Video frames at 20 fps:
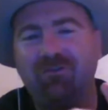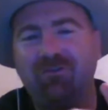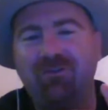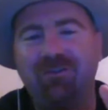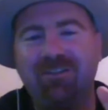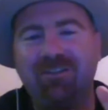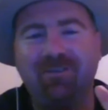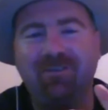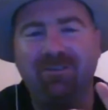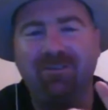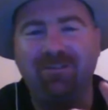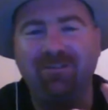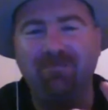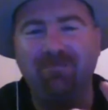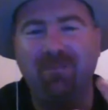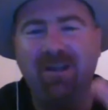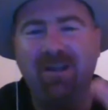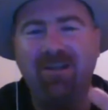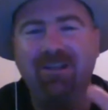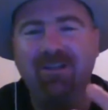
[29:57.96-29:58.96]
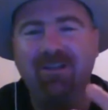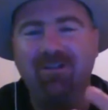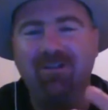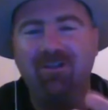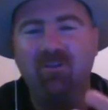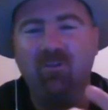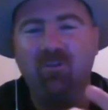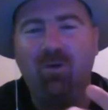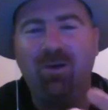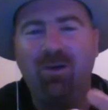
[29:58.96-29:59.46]
this monkey on your
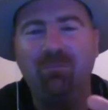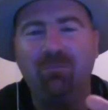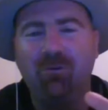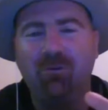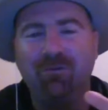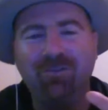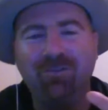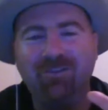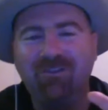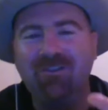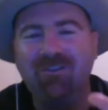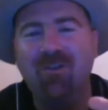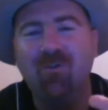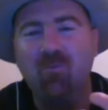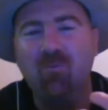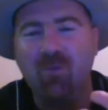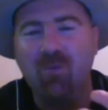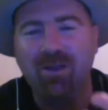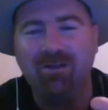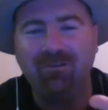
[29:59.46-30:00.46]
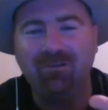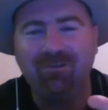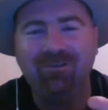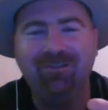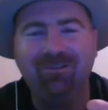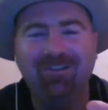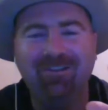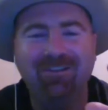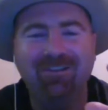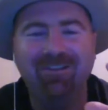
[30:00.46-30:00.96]
whiteboard so well
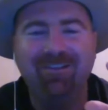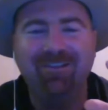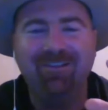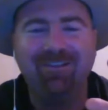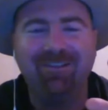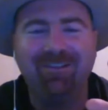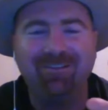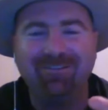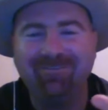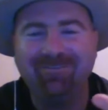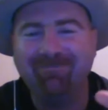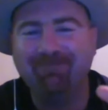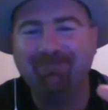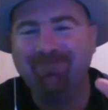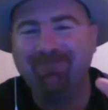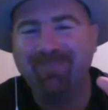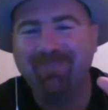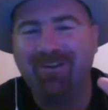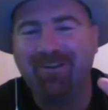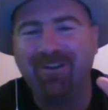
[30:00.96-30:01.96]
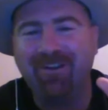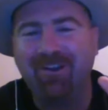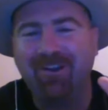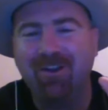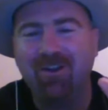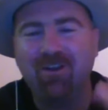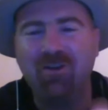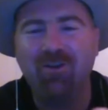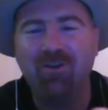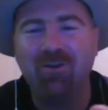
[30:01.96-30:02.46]
that I
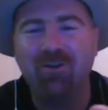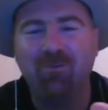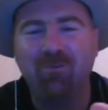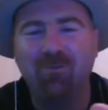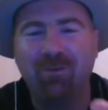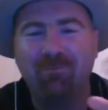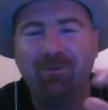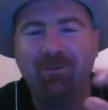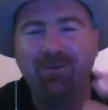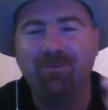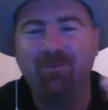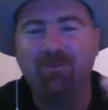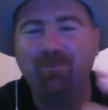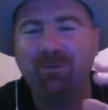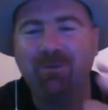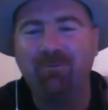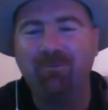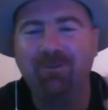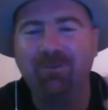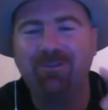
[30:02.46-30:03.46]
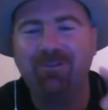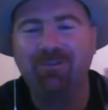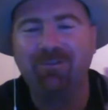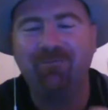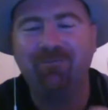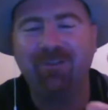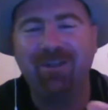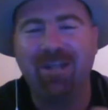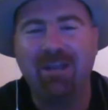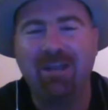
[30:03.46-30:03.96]
knew when I watched your
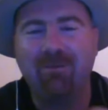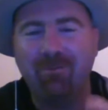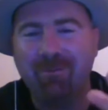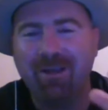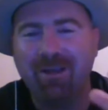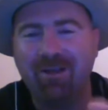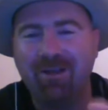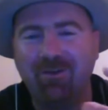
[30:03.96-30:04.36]
video about you